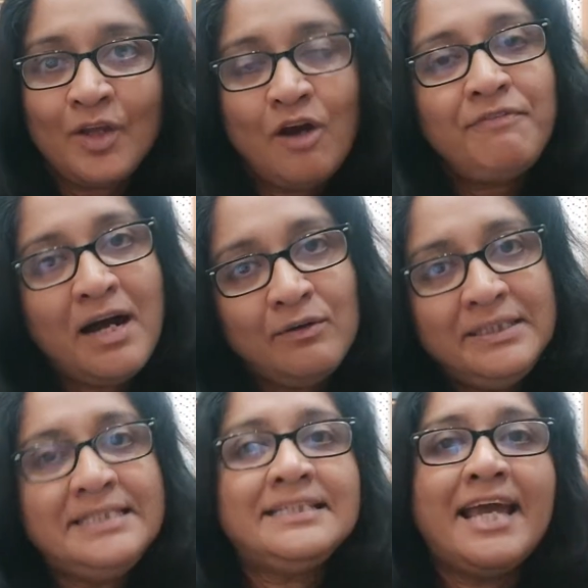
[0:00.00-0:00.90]
of how
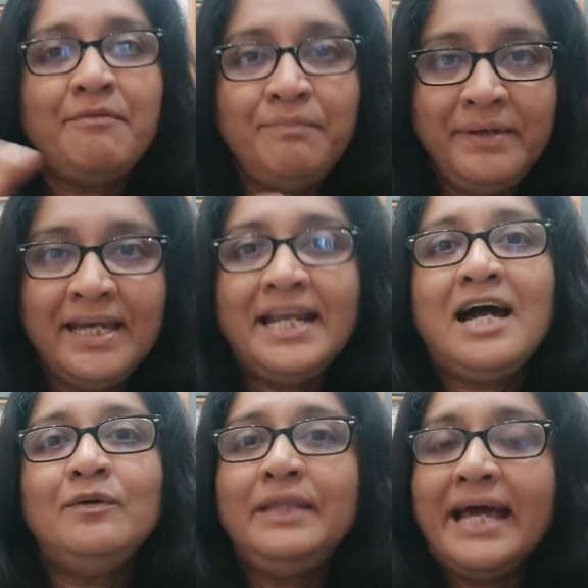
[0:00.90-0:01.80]
this can be and
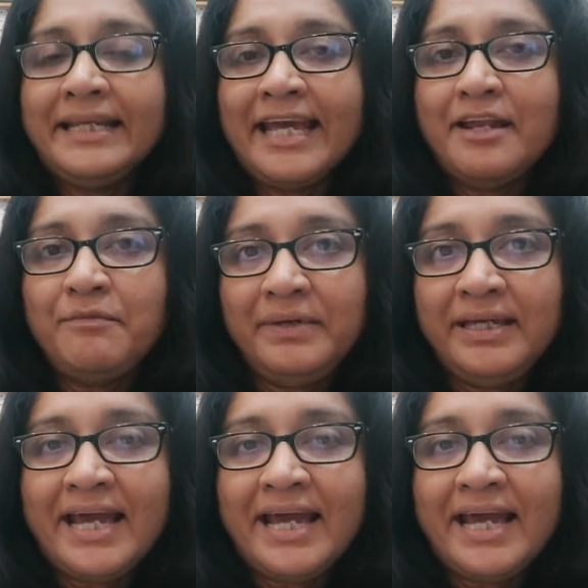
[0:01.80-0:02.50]
how that can be.